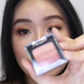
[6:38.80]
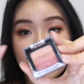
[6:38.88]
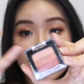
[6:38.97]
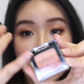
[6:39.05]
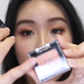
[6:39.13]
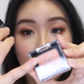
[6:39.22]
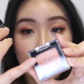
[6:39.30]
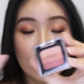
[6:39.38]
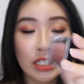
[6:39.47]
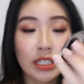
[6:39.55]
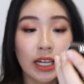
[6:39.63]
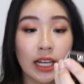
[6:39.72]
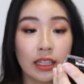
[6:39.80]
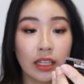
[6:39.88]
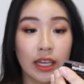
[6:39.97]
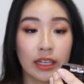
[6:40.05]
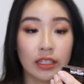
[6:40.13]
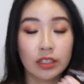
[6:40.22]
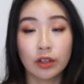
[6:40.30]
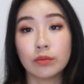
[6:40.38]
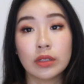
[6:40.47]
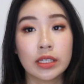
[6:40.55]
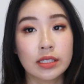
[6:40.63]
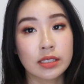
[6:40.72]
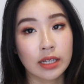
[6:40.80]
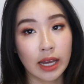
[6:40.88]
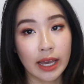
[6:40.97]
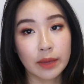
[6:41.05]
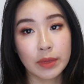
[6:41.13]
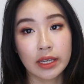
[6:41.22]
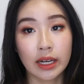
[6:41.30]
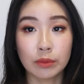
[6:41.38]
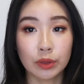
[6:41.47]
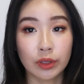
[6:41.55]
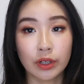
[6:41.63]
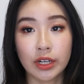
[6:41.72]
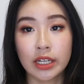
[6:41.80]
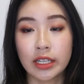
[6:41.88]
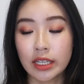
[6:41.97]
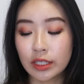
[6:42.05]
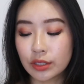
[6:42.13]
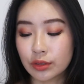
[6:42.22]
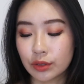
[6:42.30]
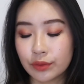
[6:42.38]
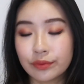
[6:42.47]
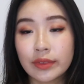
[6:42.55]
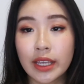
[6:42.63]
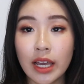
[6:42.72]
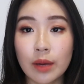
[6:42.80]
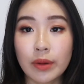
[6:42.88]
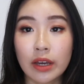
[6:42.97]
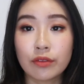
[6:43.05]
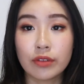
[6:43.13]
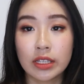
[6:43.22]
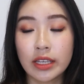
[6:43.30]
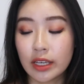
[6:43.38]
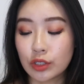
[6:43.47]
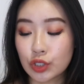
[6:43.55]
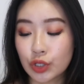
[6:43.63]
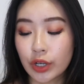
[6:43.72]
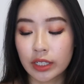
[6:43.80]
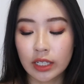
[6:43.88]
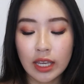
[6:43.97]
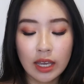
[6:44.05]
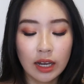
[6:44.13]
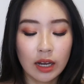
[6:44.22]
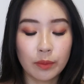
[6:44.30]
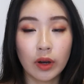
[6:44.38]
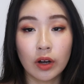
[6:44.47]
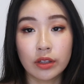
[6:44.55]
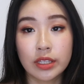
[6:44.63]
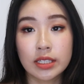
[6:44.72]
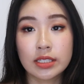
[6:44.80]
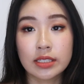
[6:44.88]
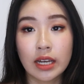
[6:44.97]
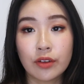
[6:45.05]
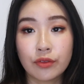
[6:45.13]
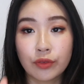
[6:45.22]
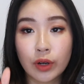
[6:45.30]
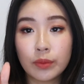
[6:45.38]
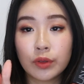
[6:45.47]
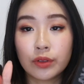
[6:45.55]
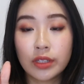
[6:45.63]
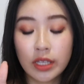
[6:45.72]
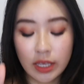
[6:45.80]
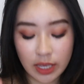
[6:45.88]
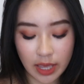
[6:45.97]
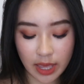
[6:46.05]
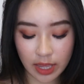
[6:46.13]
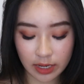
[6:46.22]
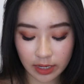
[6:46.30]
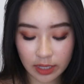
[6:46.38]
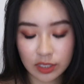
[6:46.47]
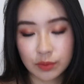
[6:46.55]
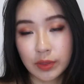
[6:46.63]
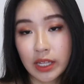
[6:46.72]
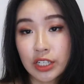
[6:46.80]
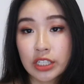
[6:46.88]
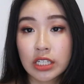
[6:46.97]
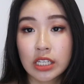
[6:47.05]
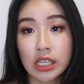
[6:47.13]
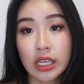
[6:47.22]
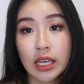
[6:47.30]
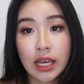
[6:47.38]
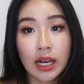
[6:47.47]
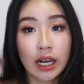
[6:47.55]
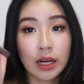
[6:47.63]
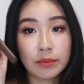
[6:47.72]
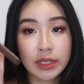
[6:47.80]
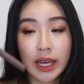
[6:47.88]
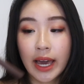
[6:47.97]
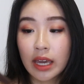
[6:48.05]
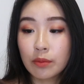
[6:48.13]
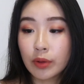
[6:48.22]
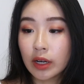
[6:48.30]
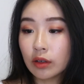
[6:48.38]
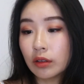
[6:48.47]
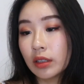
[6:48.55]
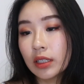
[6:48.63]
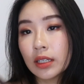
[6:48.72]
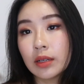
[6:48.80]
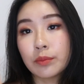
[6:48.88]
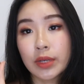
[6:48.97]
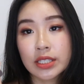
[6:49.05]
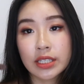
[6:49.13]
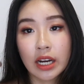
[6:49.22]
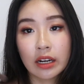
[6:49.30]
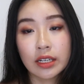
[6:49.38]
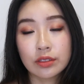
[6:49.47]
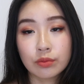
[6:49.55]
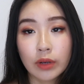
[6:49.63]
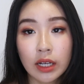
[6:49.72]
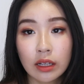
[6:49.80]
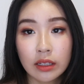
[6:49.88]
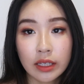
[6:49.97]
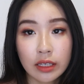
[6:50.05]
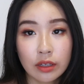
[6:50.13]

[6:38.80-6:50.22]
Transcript: the orangey color and it completes the eye makeup look already. So yeah, I really enjoyed all this stuff from UNNY, and especially the eyebrow mascara as well.